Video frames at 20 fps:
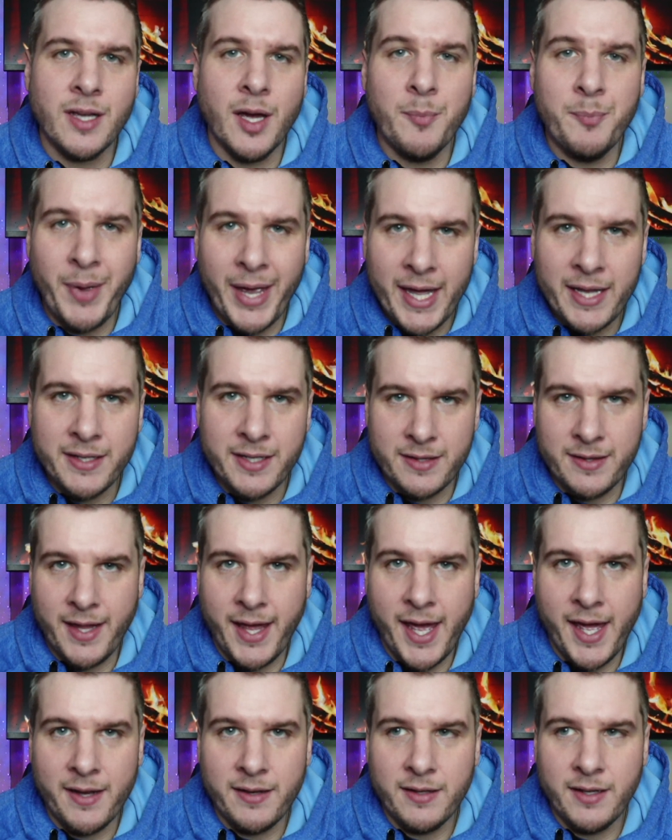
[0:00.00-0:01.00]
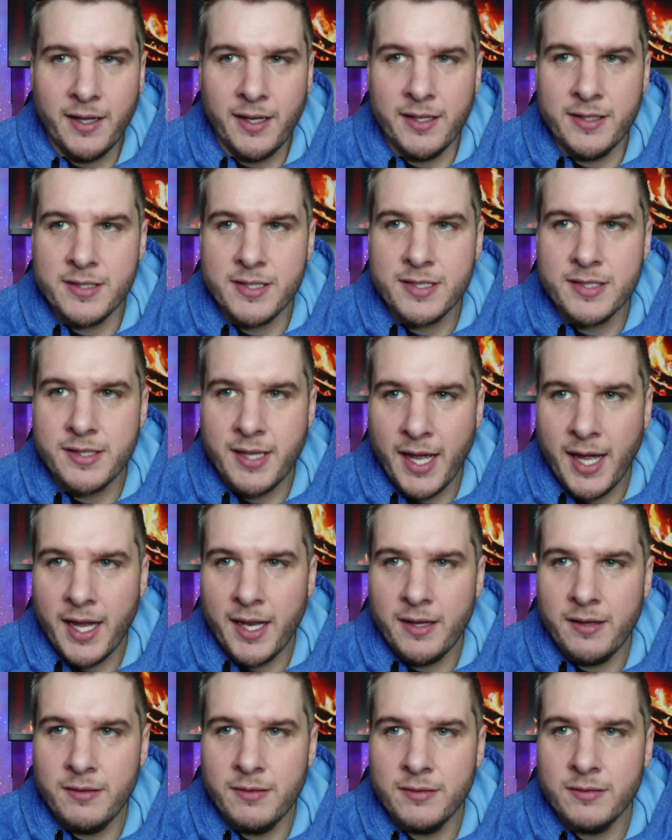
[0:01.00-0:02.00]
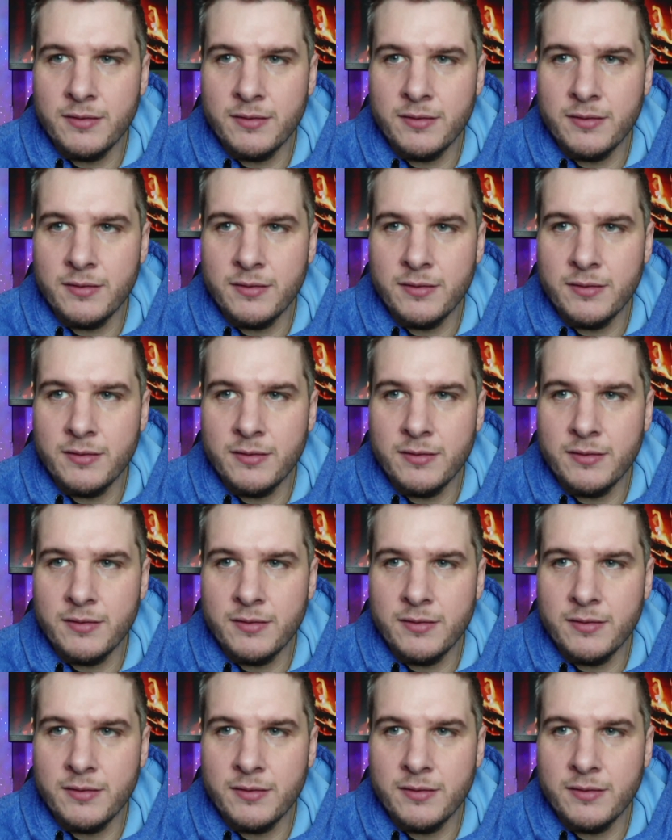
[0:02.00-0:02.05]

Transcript: abandoned that and is instead